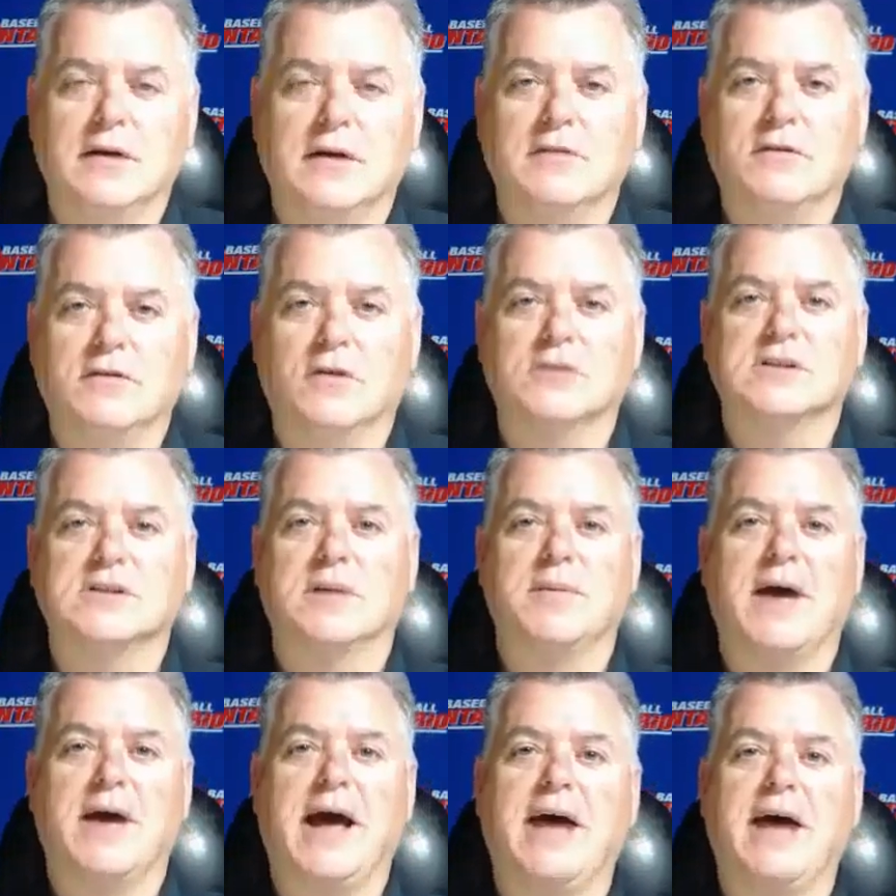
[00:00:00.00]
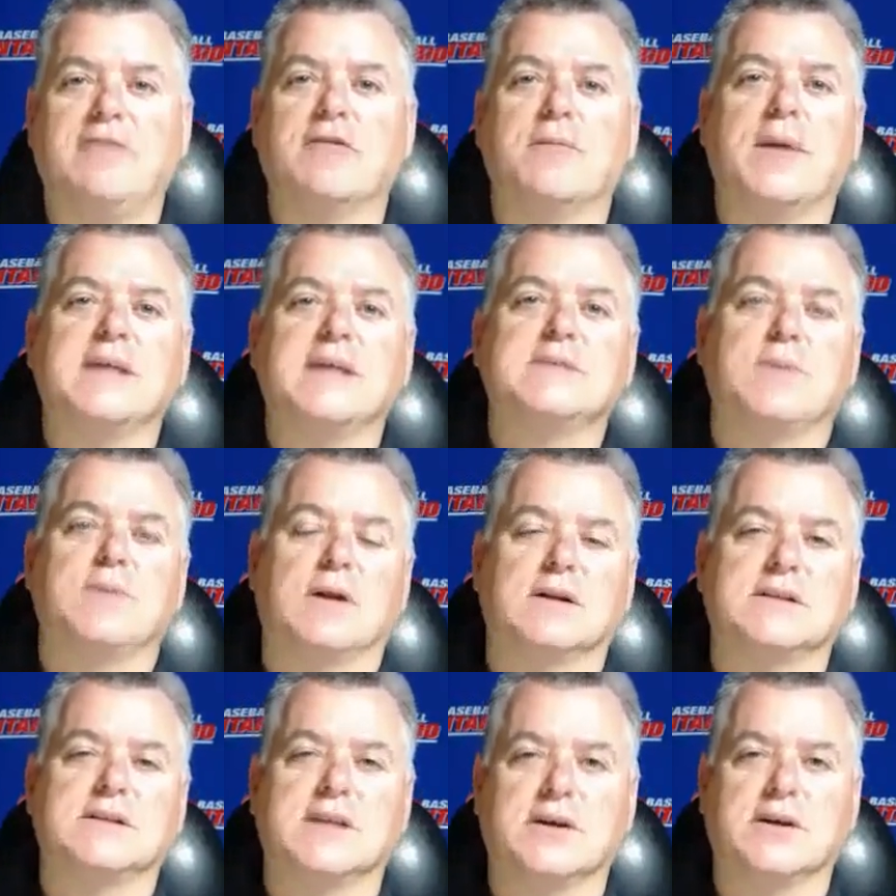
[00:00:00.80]
Folks, on behalf of
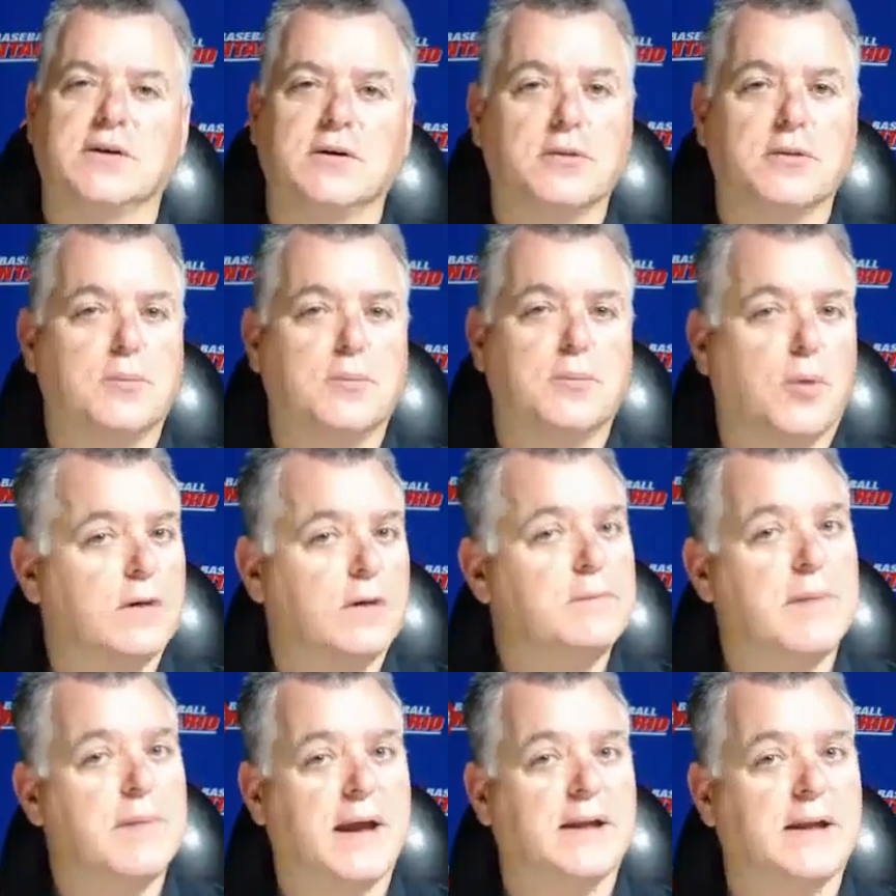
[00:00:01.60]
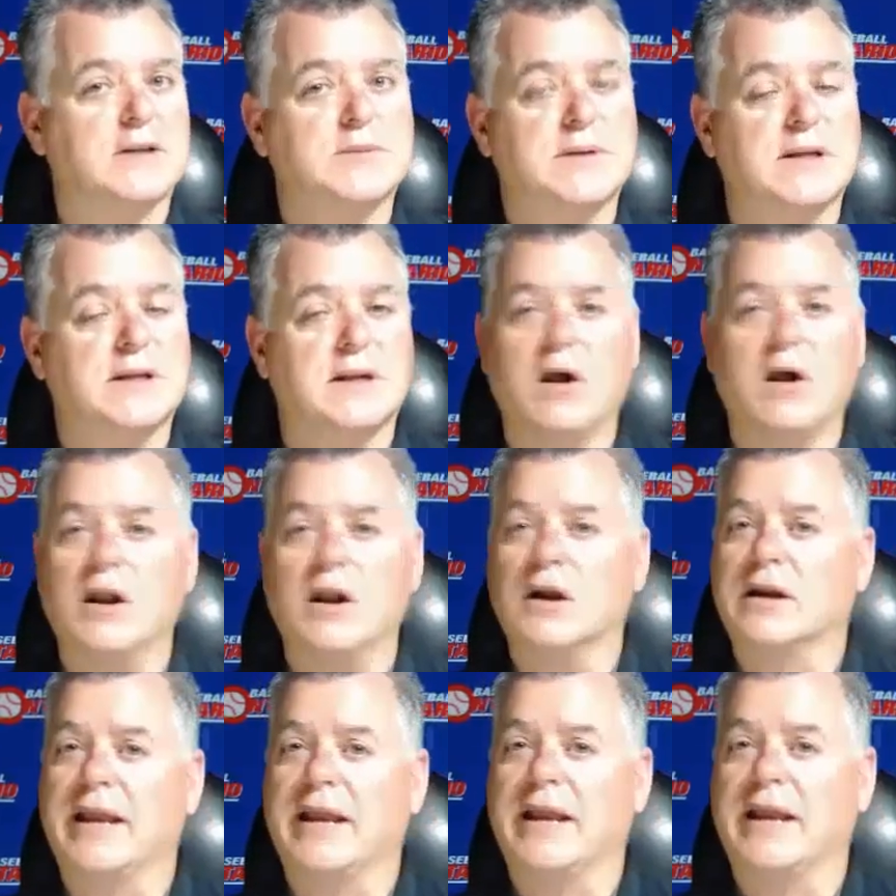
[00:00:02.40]
Baseball Ontario, the Board of Management, and all
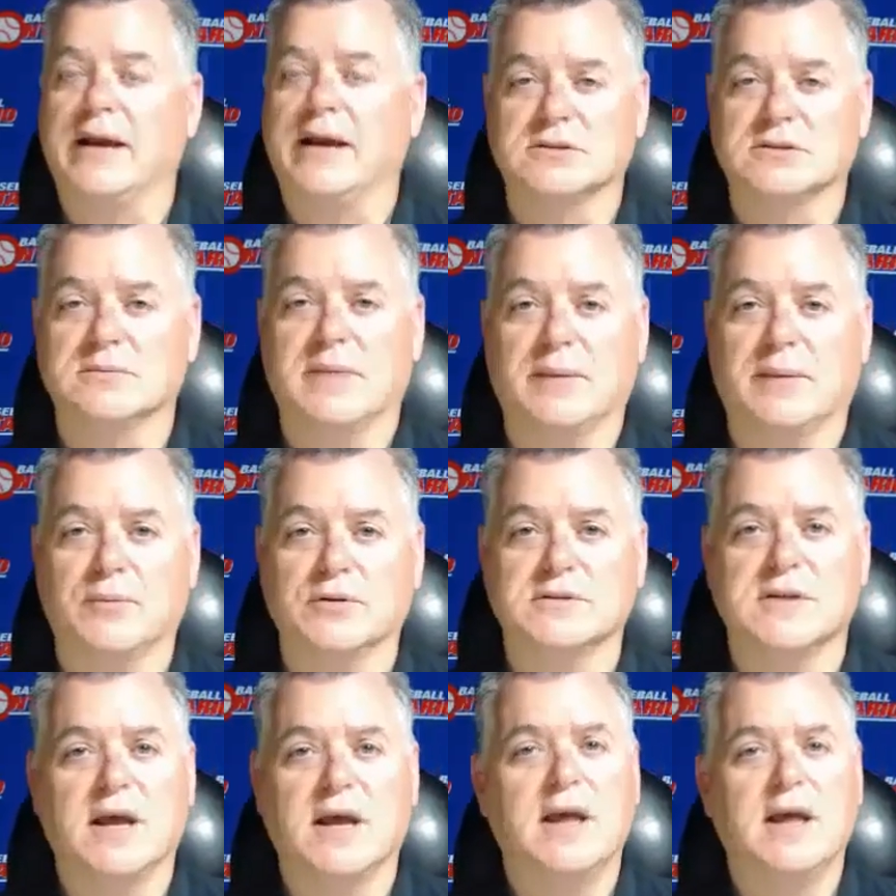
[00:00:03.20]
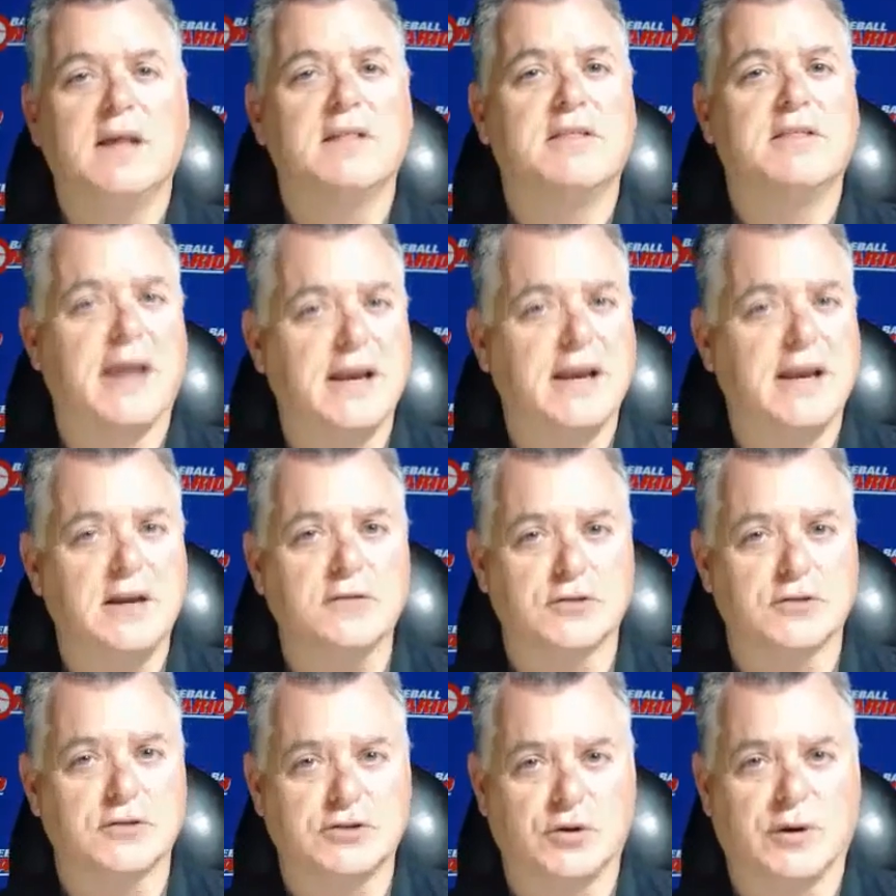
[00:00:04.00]
our council members, thank you
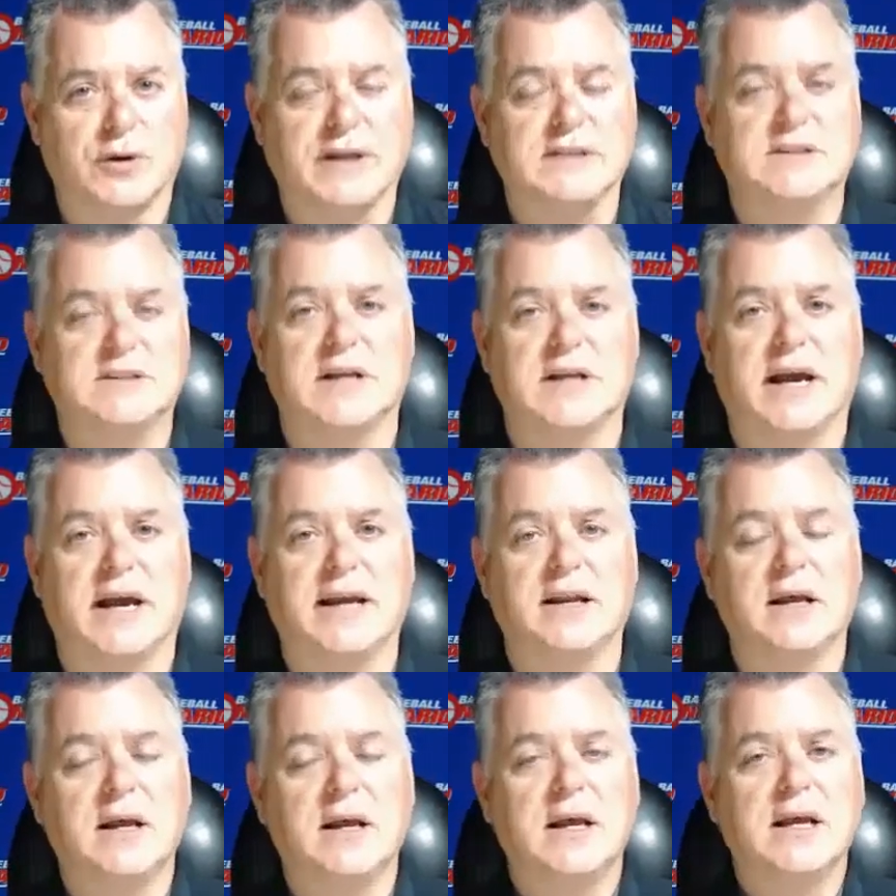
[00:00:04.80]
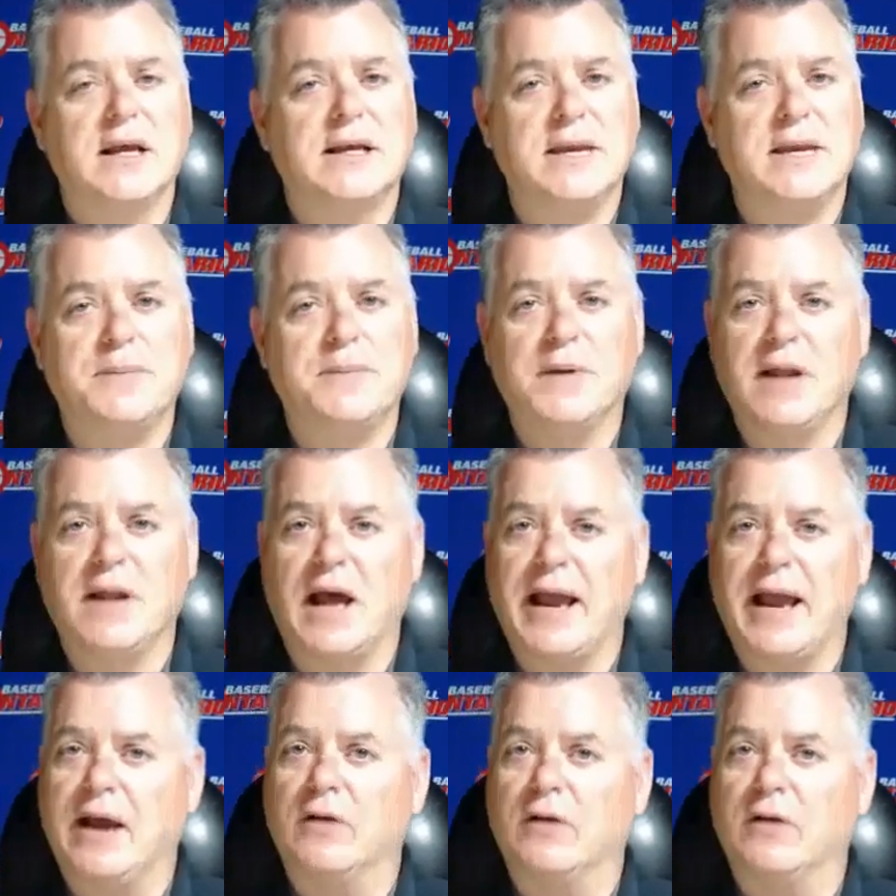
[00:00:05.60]
for joining tonight. Keep an
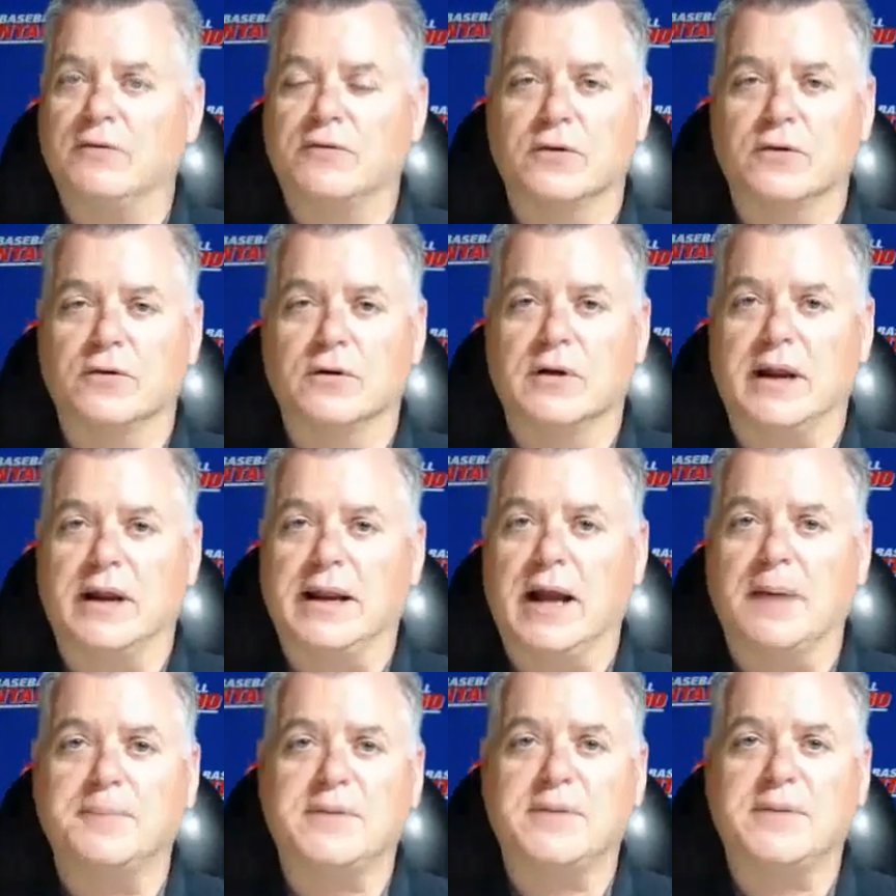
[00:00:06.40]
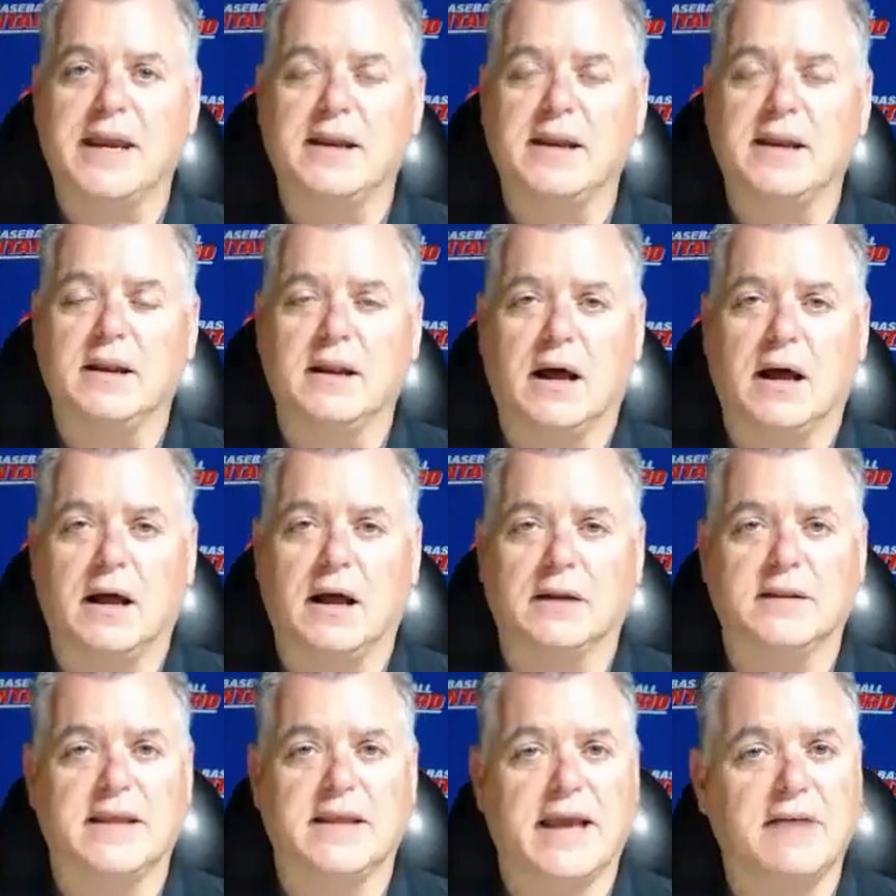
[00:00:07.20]
eye out for an update
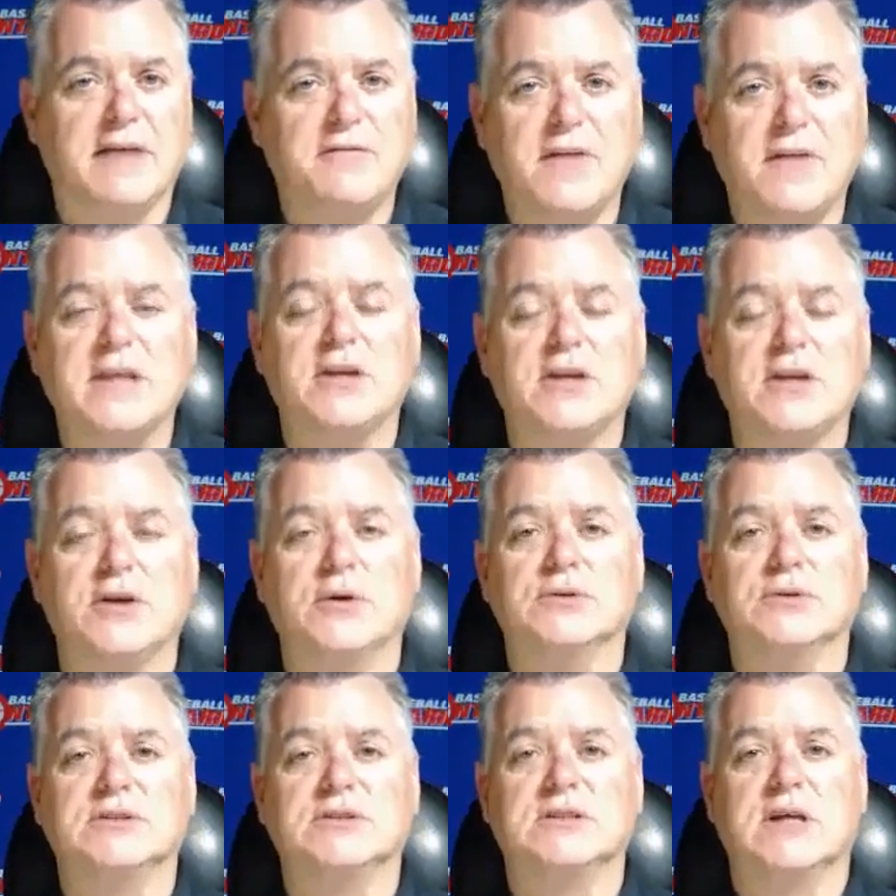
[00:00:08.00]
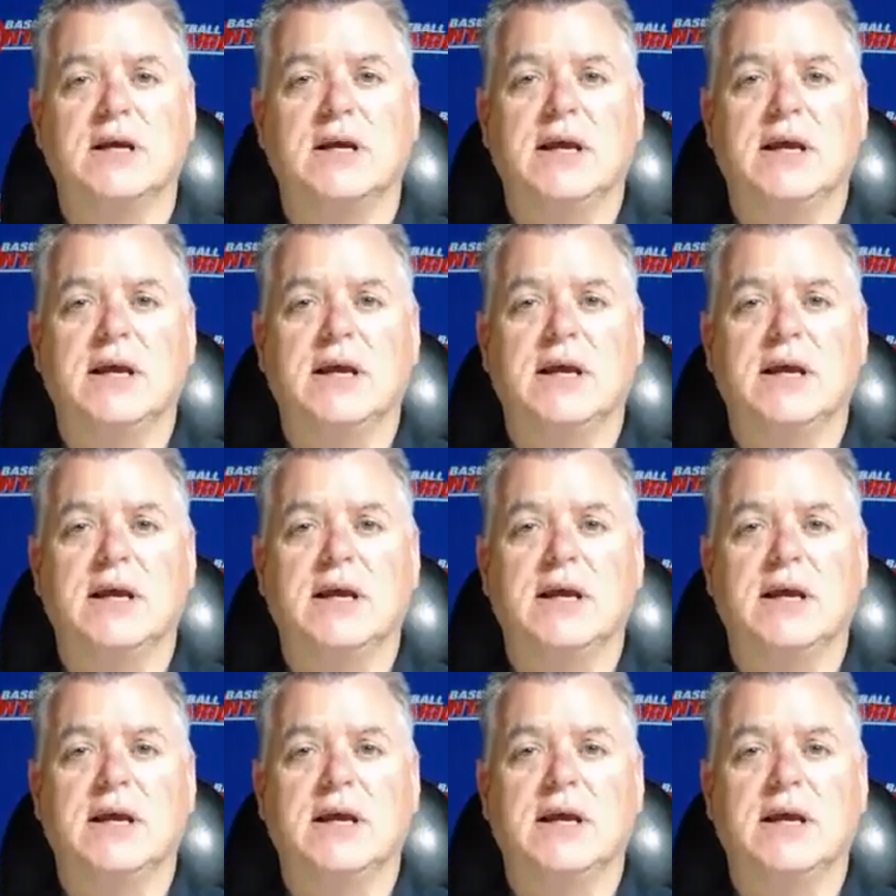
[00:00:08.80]
on the FAQs.